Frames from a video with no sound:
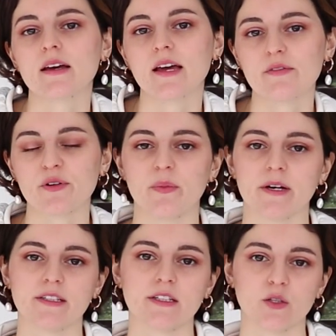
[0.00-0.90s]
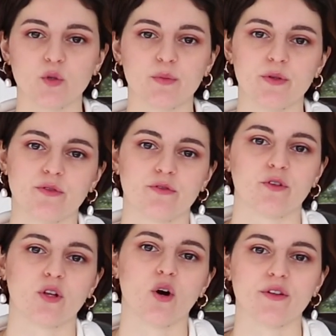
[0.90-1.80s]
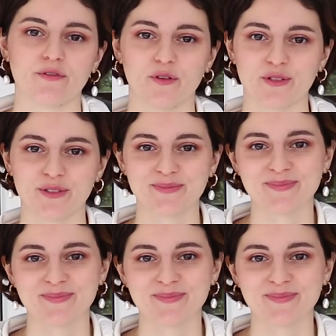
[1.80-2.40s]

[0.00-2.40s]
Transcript: everybody look beautiful on a photo.